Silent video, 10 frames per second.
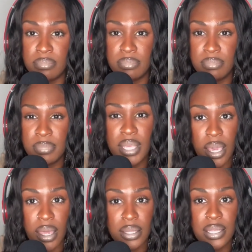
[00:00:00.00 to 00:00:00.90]

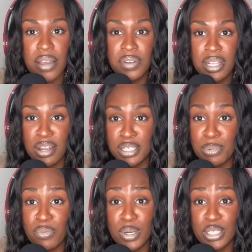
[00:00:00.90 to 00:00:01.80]
yeah, definitely lost my
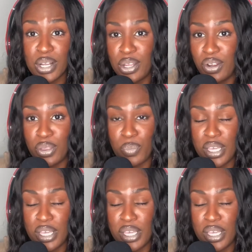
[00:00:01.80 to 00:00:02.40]
voice earlier in the week.